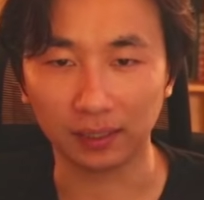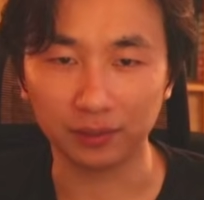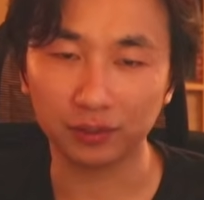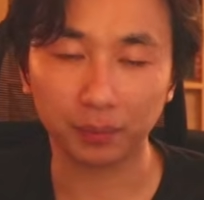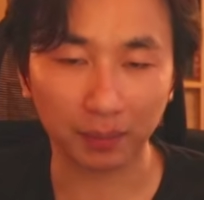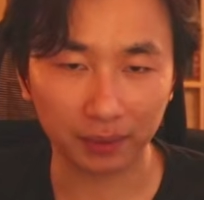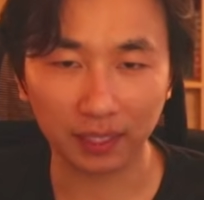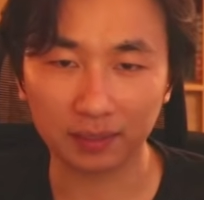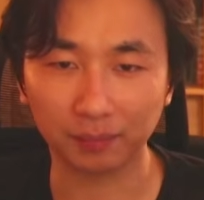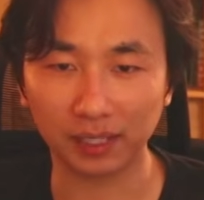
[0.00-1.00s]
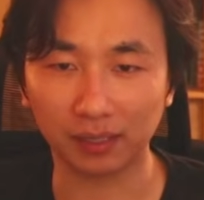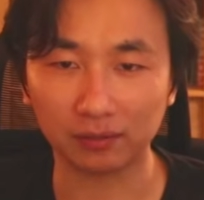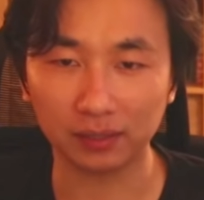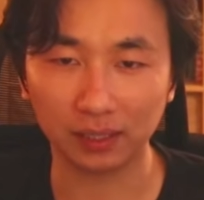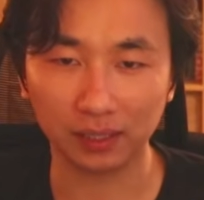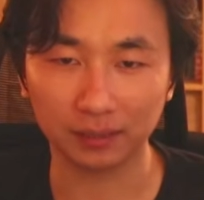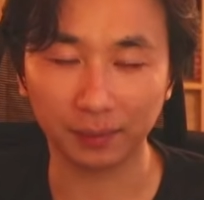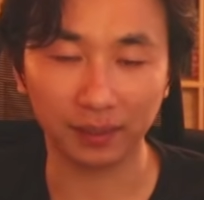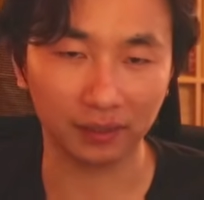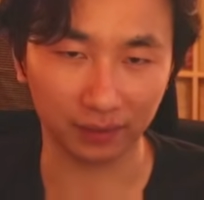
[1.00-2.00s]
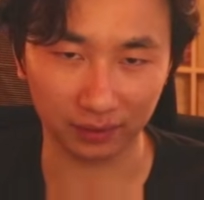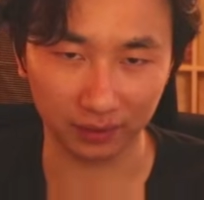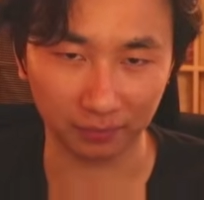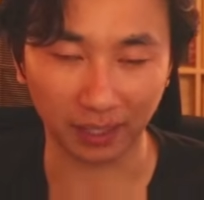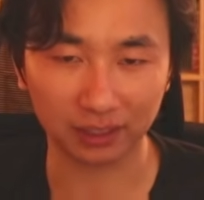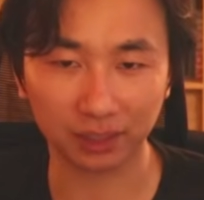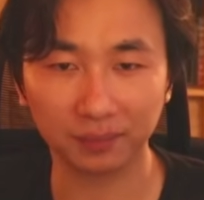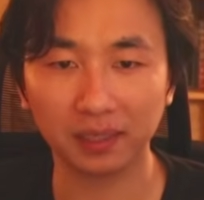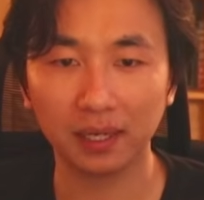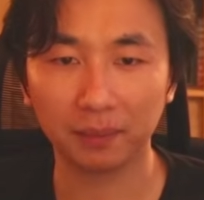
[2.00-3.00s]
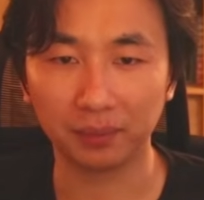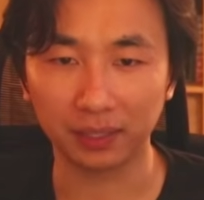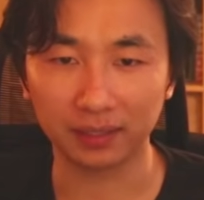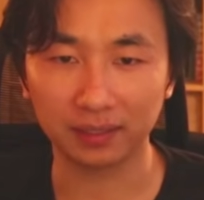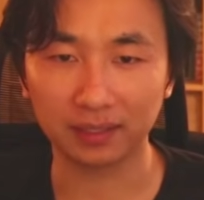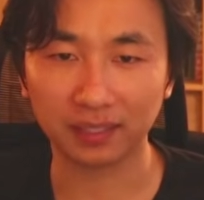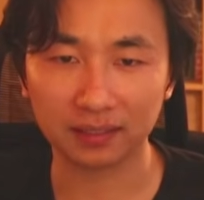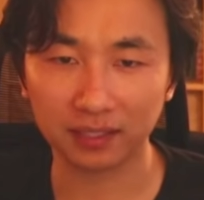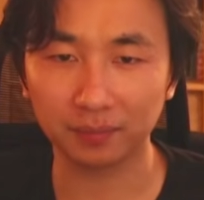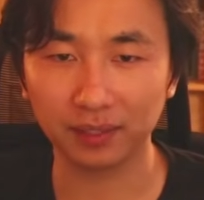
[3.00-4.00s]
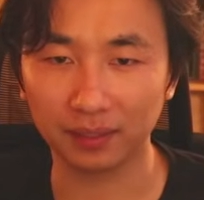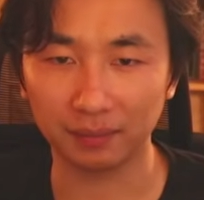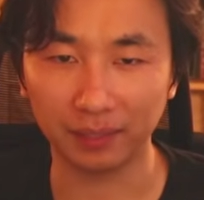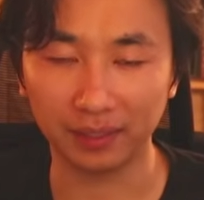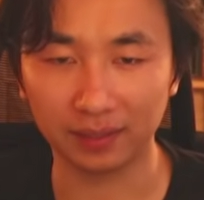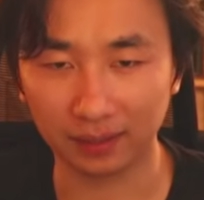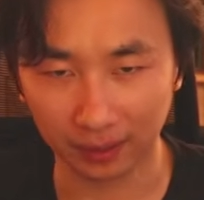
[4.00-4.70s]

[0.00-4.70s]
You could probably cut them down depending on the matchup, but that's going to be the main